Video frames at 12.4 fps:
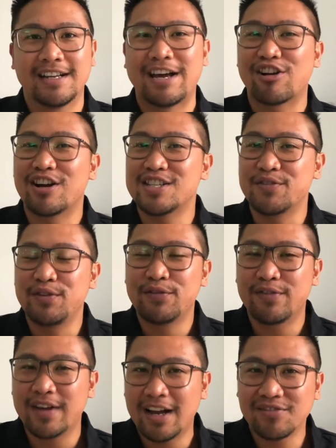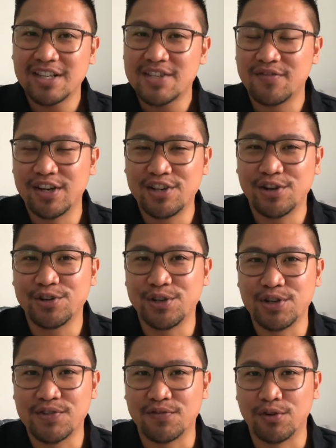guys, if you found this video
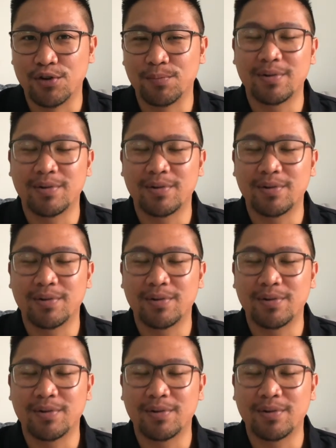useful,